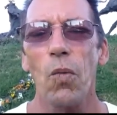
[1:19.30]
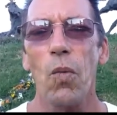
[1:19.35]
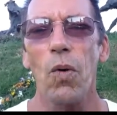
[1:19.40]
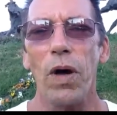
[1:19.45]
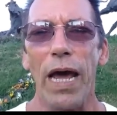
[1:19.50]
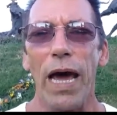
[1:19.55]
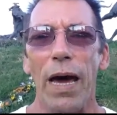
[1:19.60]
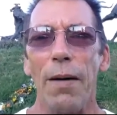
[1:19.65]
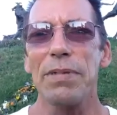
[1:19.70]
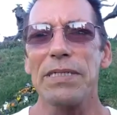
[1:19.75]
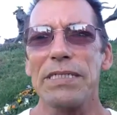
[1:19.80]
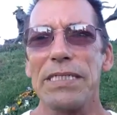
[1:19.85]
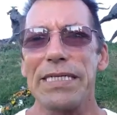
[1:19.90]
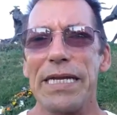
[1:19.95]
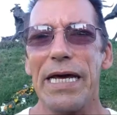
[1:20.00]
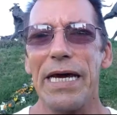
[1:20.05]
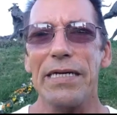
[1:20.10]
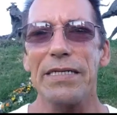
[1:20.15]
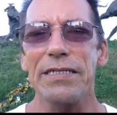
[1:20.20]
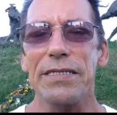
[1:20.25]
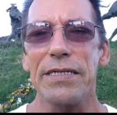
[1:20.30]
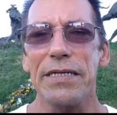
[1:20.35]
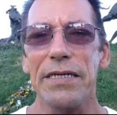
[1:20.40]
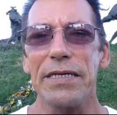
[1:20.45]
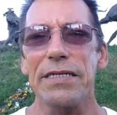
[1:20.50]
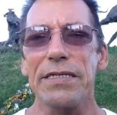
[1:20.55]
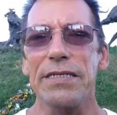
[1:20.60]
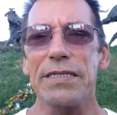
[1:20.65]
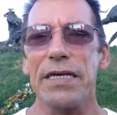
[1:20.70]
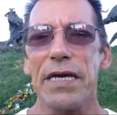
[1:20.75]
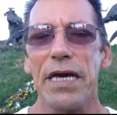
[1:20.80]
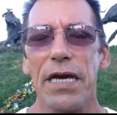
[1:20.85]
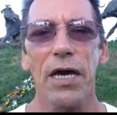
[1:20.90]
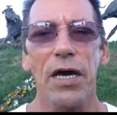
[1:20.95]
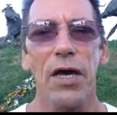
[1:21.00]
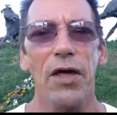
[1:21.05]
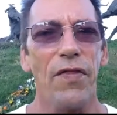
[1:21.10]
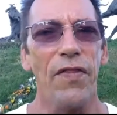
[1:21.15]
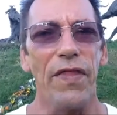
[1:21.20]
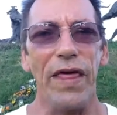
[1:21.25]
What happens next is
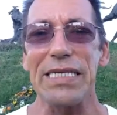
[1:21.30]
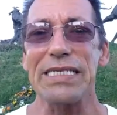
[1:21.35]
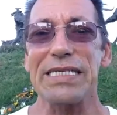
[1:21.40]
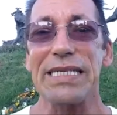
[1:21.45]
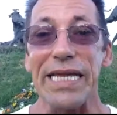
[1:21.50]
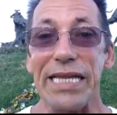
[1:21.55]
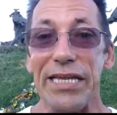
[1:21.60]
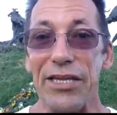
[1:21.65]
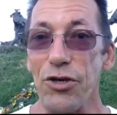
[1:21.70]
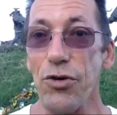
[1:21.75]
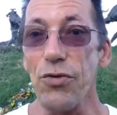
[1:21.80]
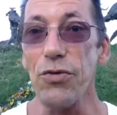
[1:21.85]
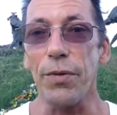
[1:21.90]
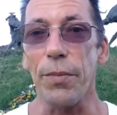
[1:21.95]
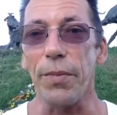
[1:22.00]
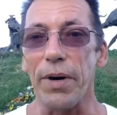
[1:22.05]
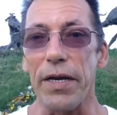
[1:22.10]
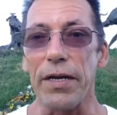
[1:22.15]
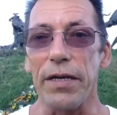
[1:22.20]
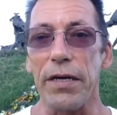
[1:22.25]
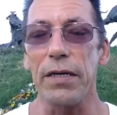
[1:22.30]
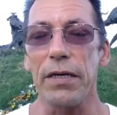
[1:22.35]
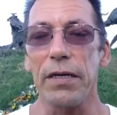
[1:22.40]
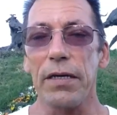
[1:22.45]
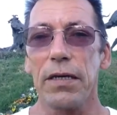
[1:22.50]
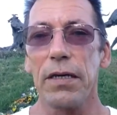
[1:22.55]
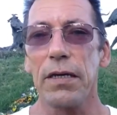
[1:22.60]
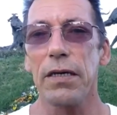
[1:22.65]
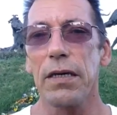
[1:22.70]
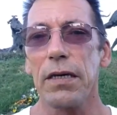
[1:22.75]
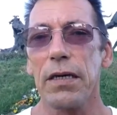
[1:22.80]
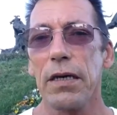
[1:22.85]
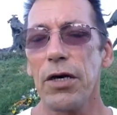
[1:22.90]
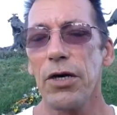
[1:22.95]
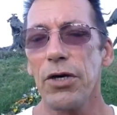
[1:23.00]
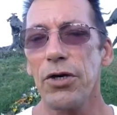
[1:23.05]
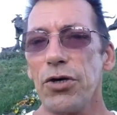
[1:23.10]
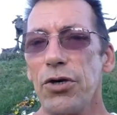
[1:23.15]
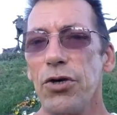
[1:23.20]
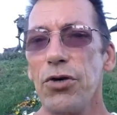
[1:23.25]
they send you the money,
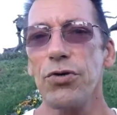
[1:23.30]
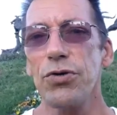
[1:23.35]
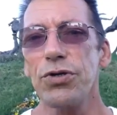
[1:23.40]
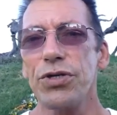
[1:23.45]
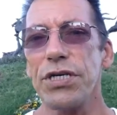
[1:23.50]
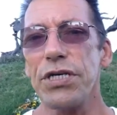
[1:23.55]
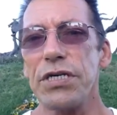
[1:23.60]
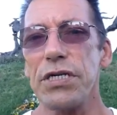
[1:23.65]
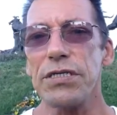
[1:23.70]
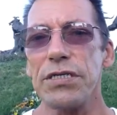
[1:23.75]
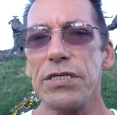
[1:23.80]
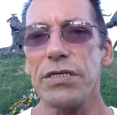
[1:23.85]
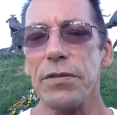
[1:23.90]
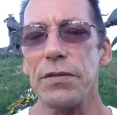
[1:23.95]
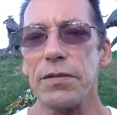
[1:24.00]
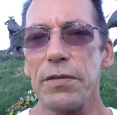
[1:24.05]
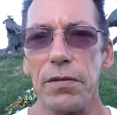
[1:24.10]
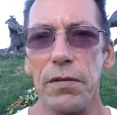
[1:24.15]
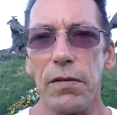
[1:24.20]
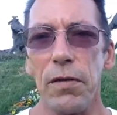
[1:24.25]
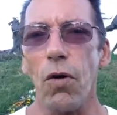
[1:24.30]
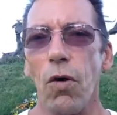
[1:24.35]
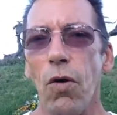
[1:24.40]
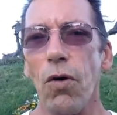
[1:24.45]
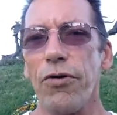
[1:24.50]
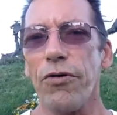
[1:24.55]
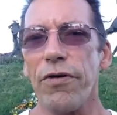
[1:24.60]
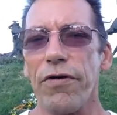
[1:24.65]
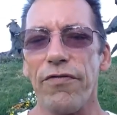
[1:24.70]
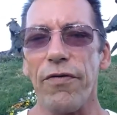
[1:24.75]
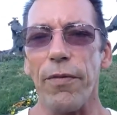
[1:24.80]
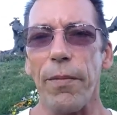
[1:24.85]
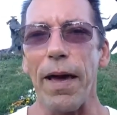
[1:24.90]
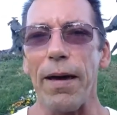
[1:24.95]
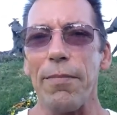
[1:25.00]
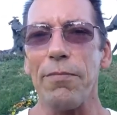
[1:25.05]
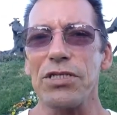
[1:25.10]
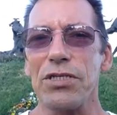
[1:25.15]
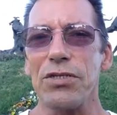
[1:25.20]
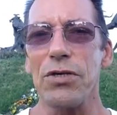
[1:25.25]
you just order it from
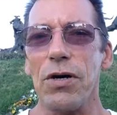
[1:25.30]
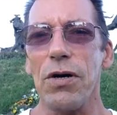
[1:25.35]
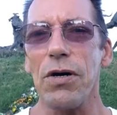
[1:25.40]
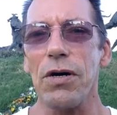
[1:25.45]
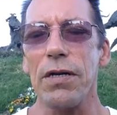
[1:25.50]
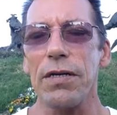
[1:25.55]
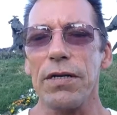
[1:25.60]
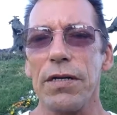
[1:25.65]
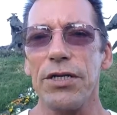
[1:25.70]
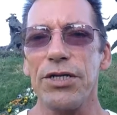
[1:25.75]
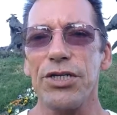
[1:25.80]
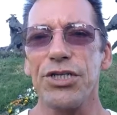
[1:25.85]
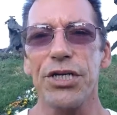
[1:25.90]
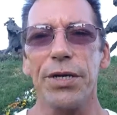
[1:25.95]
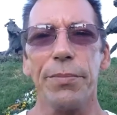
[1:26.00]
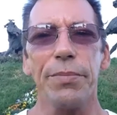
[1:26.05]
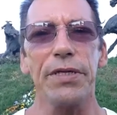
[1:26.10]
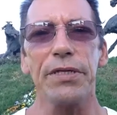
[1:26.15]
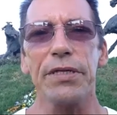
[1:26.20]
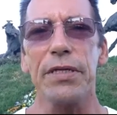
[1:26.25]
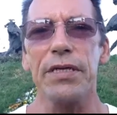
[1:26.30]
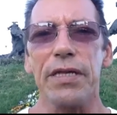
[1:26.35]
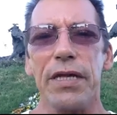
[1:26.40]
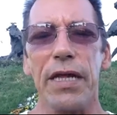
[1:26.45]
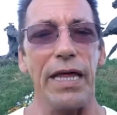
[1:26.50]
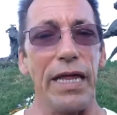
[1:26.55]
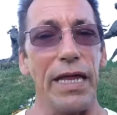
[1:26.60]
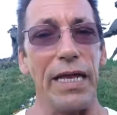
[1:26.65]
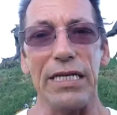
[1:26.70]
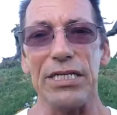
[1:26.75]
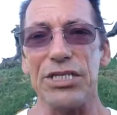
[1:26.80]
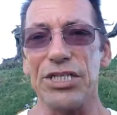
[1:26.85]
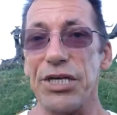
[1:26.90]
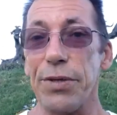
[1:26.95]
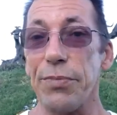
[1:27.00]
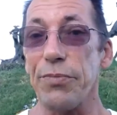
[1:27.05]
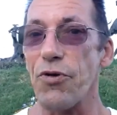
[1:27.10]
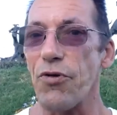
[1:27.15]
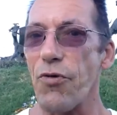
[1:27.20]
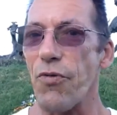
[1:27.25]
Amazon, ship it to them, and it's
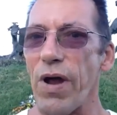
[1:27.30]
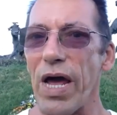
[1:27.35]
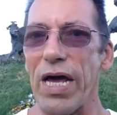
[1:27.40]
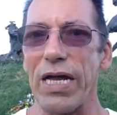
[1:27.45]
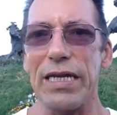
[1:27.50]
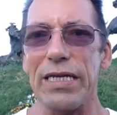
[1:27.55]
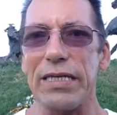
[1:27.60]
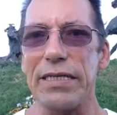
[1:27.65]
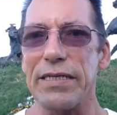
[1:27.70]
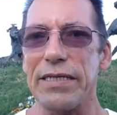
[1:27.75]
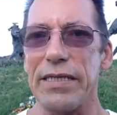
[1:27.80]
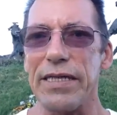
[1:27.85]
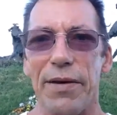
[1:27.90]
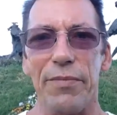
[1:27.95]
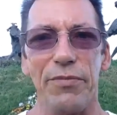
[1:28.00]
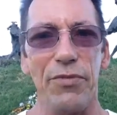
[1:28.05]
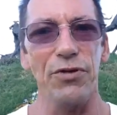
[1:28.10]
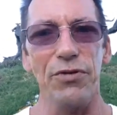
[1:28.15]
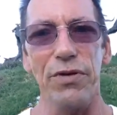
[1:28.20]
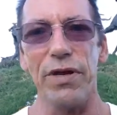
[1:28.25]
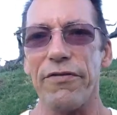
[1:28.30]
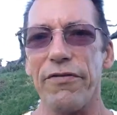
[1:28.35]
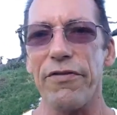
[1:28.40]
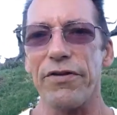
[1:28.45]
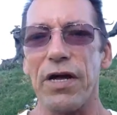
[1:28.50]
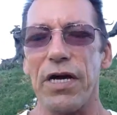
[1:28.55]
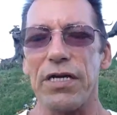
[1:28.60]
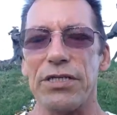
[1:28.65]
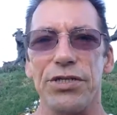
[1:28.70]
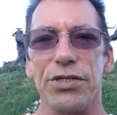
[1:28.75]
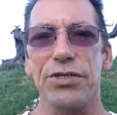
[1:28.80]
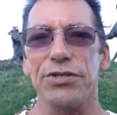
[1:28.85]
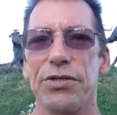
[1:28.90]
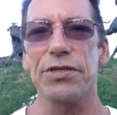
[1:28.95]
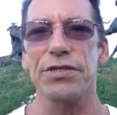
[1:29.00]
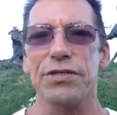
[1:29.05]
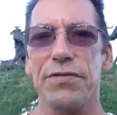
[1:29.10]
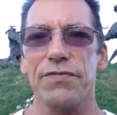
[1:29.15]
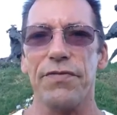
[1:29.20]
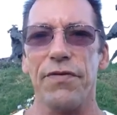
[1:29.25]
shipped directly to them. You never touch it, you
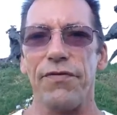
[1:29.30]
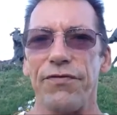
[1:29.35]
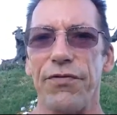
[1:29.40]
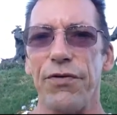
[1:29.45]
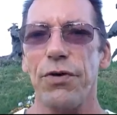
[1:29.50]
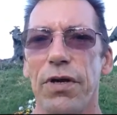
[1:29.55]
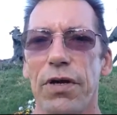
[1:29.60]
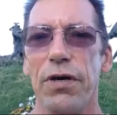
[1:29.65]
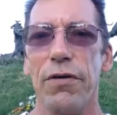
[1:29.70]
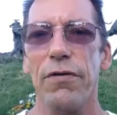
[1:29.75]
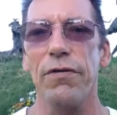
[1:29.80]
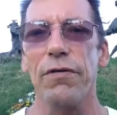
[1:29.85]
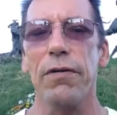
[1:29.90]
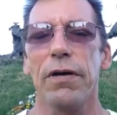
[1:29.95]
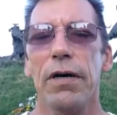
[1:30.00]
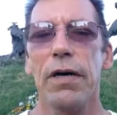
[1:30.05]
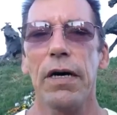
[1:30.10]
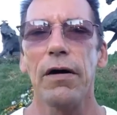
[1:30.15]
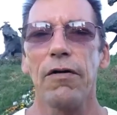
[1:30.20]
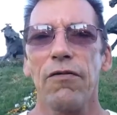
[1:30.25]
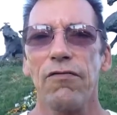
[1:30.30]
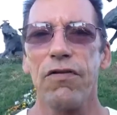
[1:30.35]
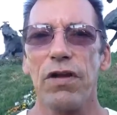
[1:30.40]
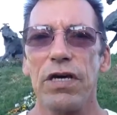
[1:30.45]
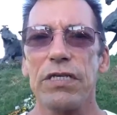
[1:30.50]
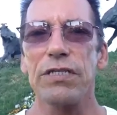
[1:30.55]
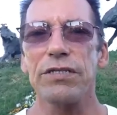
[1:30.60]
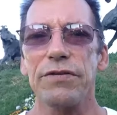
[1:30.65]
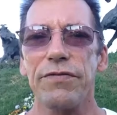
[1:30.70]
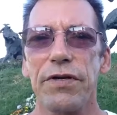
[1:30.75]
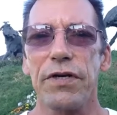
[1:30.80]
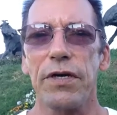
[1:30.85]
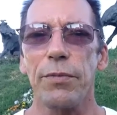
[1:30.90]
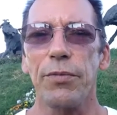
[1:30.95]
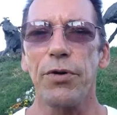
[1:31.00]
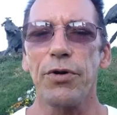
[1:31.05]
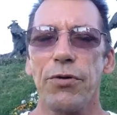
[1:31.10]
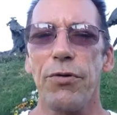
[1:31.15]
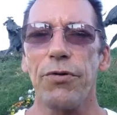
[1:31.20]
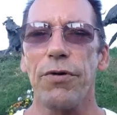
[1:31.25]
just a few little flicks of the
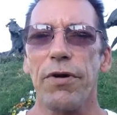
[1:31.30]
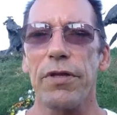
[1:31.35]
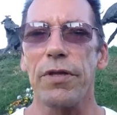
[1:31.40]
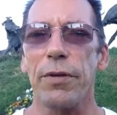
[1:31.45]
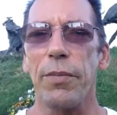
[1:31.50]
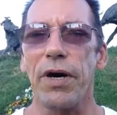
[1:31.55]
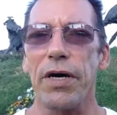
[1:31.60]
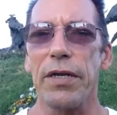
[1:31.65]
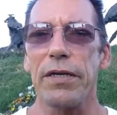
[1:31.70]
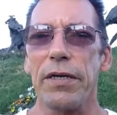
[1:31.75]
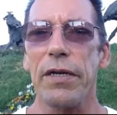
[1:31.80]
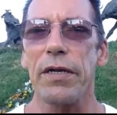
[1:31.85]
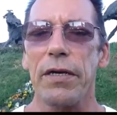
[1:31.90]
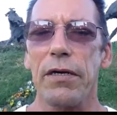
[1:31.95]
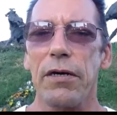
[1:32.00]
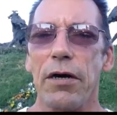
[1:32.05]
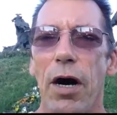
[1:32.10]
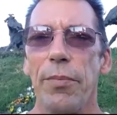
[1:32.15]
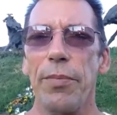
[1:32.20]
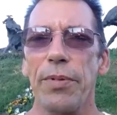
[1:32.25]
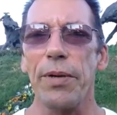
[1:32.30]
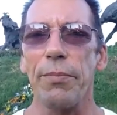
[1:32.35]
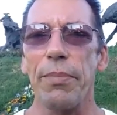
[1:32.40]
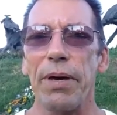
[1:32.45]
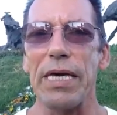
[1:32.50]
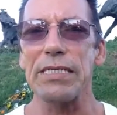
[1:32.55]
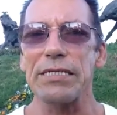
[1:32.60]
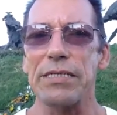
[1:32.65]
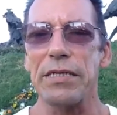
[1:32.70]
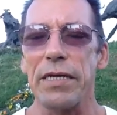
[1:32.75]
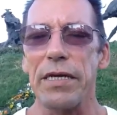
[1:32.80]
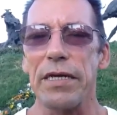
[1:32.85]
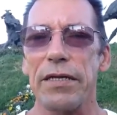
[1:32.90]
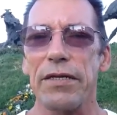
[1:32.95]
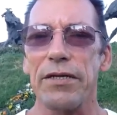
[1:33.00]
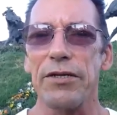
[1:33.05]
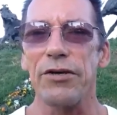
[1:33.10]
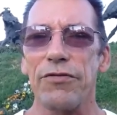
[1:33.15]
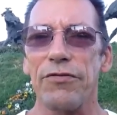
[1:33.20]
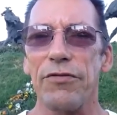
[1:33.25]
computer on the button, uh, copy and paste, and
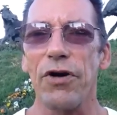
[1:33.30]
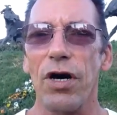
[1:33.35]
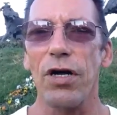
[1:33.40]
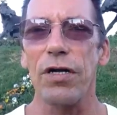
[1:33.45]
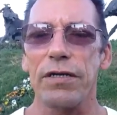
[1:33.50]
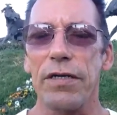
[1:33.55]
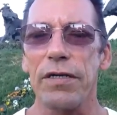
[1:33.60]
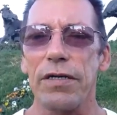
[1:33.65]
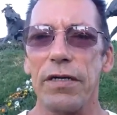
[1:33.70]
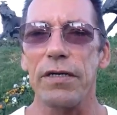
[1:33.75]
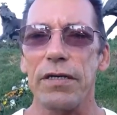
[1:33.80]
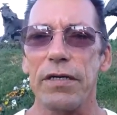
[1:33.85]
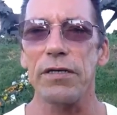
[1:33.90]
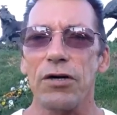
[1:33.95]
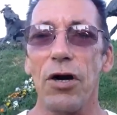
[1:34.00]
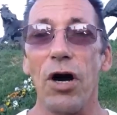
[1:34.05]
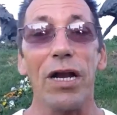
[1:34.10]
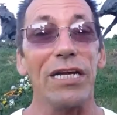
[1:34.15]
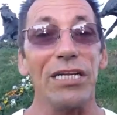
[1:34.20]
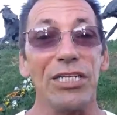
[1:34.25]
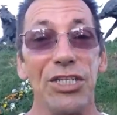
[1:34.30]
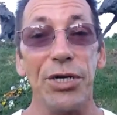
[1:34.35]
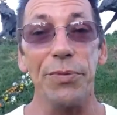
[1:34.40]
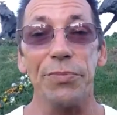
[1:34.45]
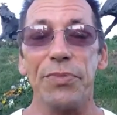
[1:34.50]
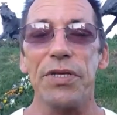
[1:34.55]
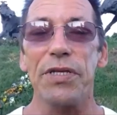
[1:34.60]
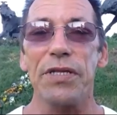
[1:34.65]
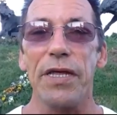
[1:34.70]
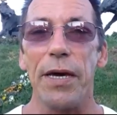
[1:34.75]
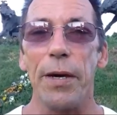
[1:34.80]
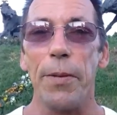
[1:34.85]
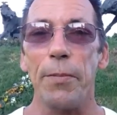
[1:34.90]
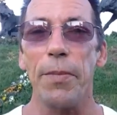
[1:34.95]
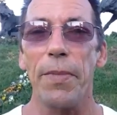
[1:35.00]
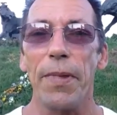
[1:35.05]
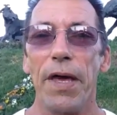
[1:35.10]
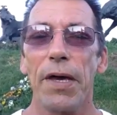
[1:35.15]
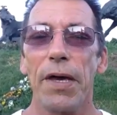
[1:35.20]
you've got, uh, got it shipped to them.